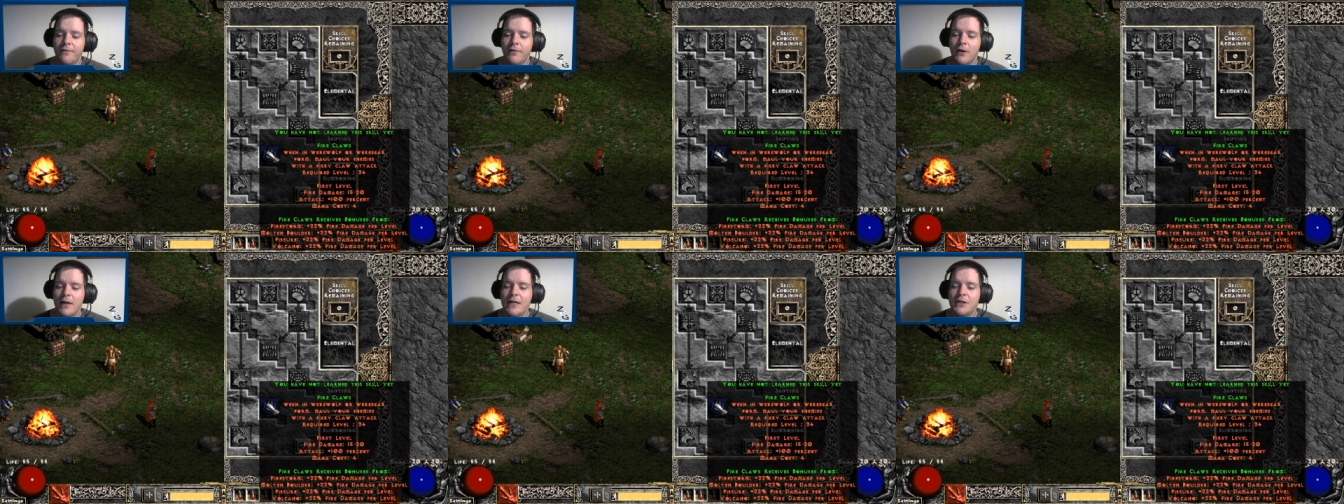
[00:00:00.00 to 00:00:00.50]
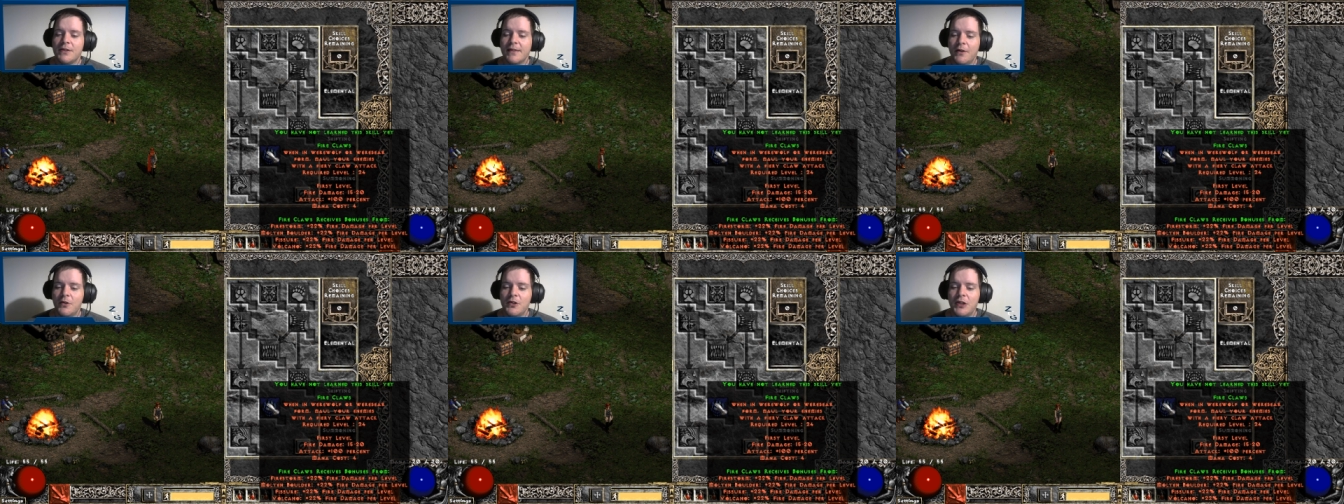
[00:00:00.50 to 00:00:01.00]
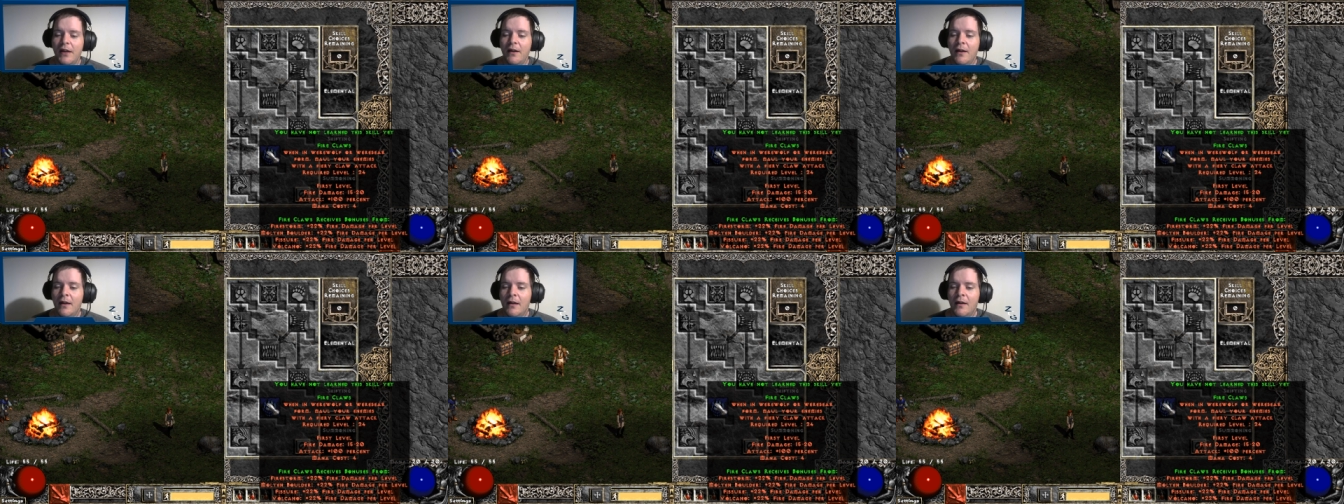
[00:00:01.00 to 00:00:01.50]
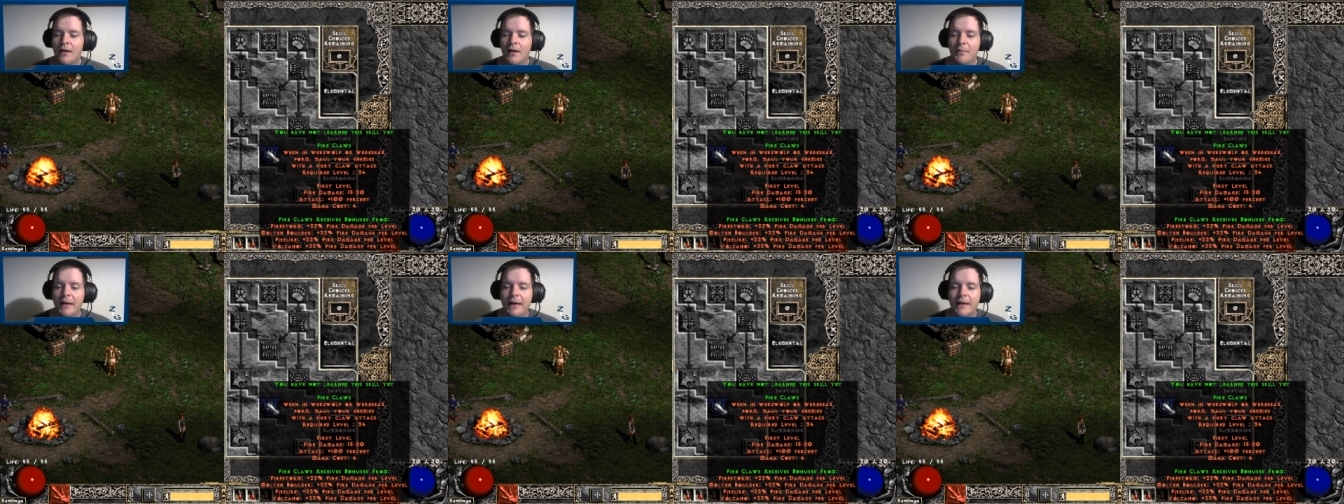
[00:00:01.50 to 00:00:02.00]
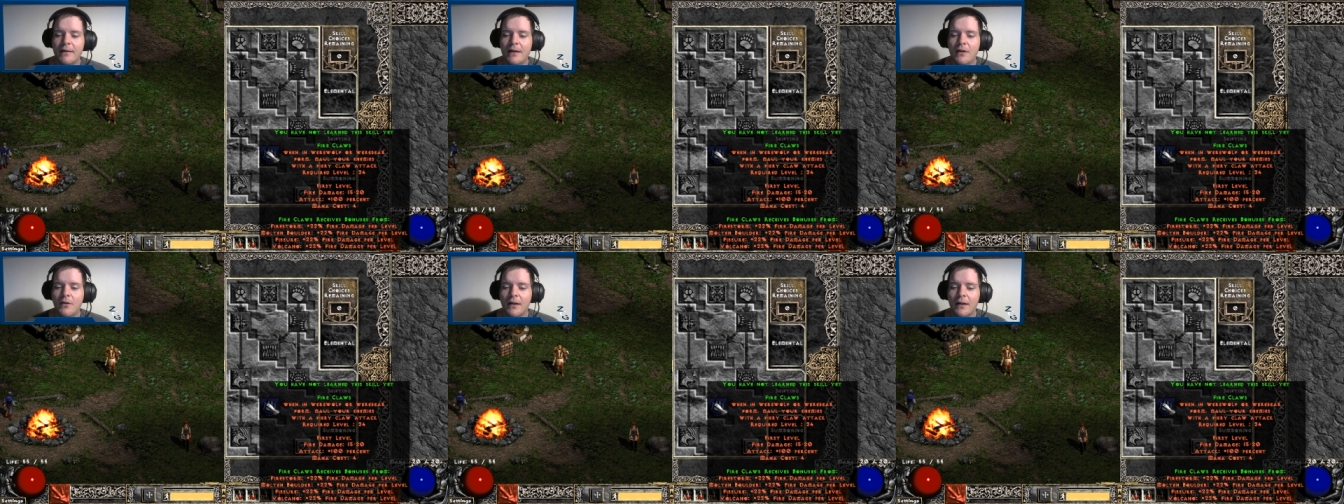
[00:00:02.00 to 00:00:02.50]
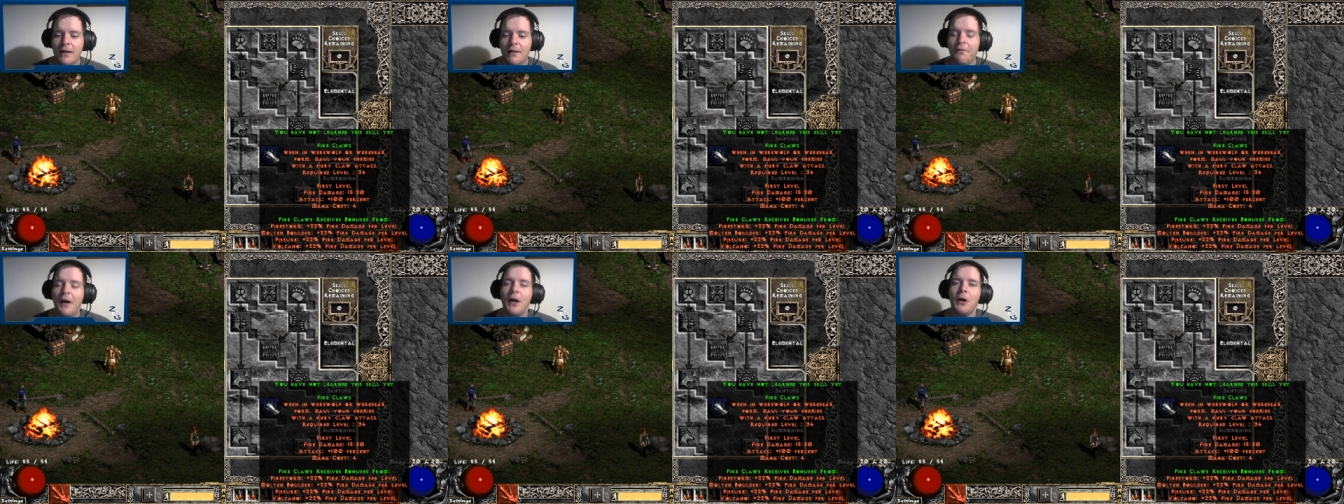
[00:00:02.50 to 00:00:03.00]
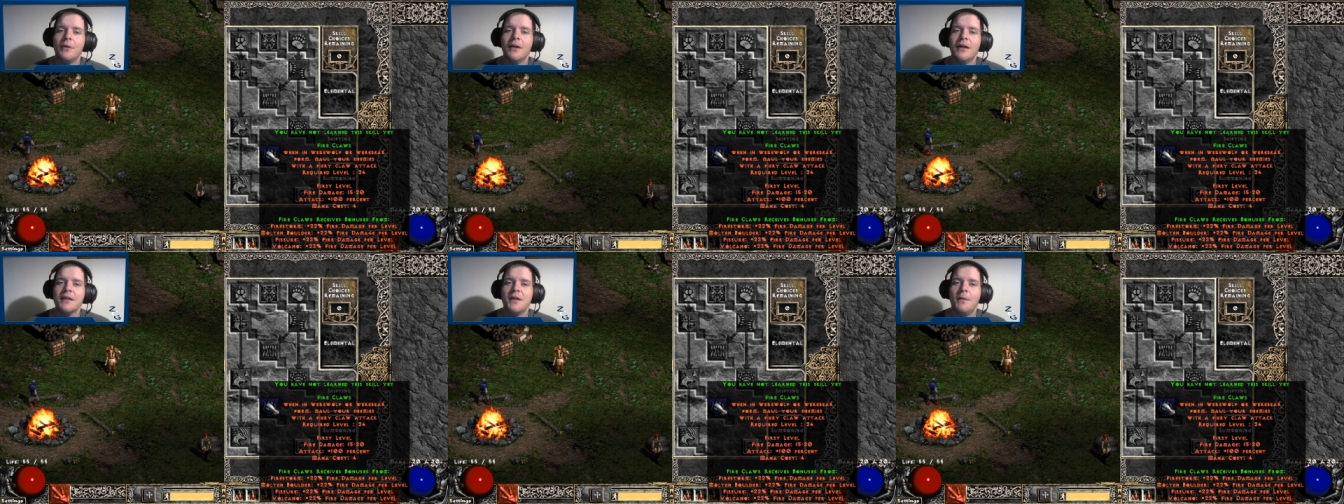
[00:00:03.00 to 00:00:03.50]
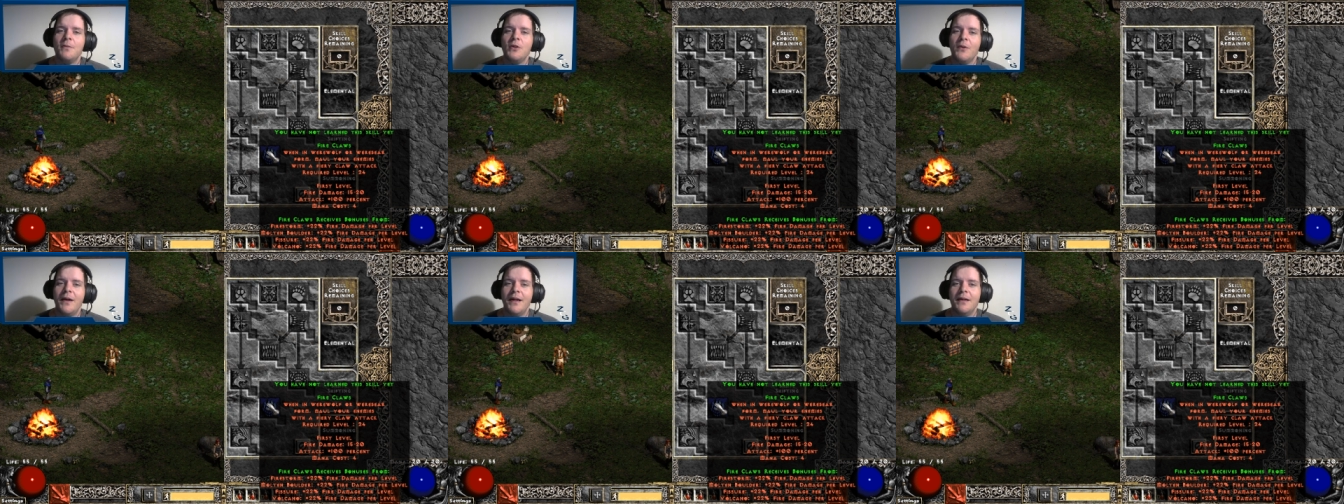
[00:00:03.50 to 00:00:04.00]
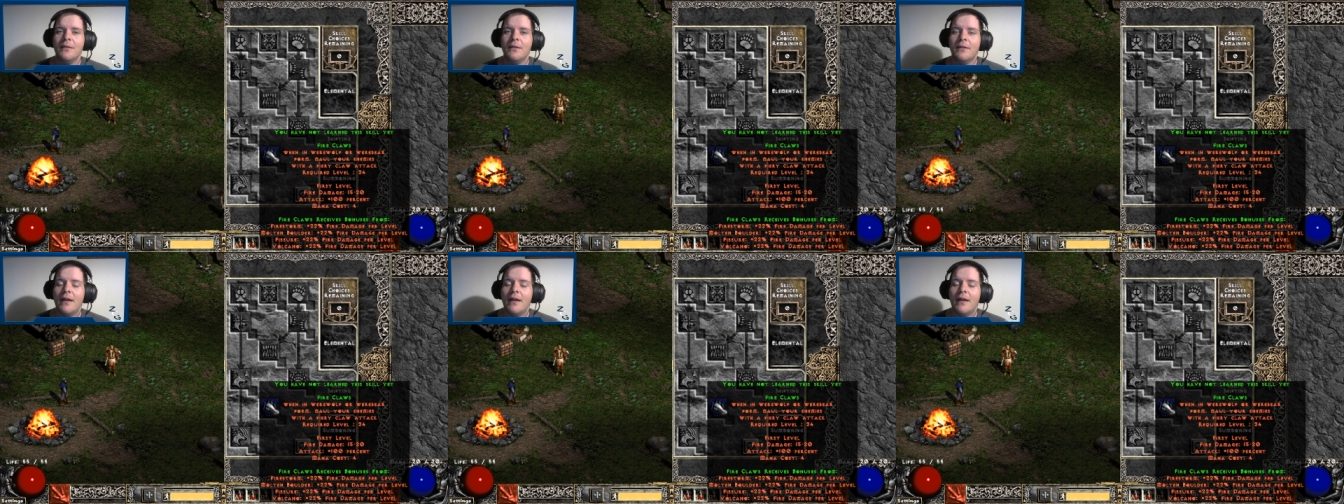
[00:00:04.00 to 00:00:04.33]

for each synergy, meaning that you can get Fire Claws up to a